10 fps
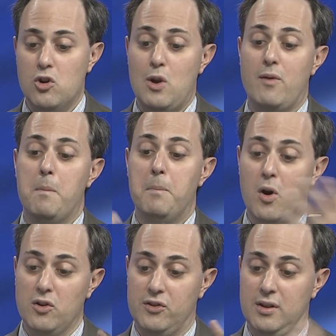you have a
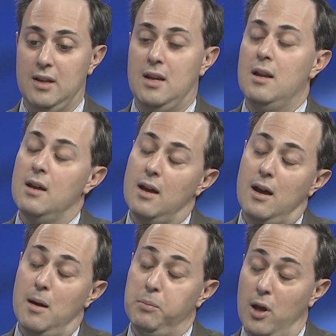burst
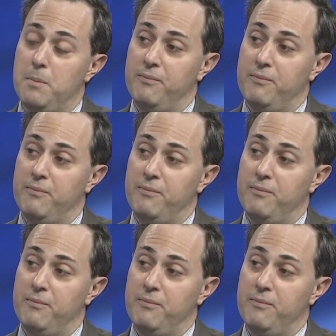blood